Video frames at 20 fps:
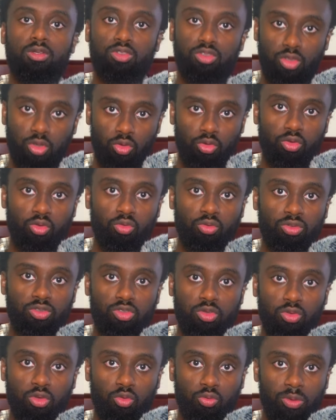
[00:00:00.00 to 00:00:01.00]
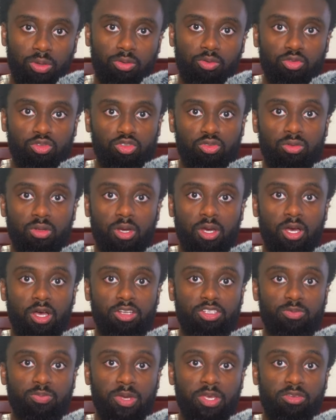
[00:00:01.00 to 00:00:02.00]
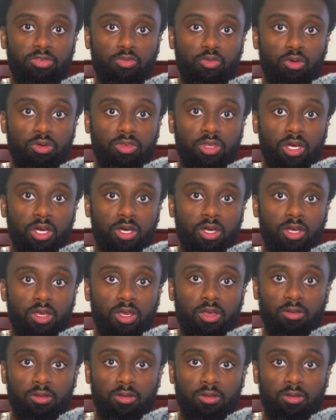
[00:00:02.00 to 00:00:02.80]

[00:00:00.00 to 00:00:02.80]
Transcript: to the rental space for the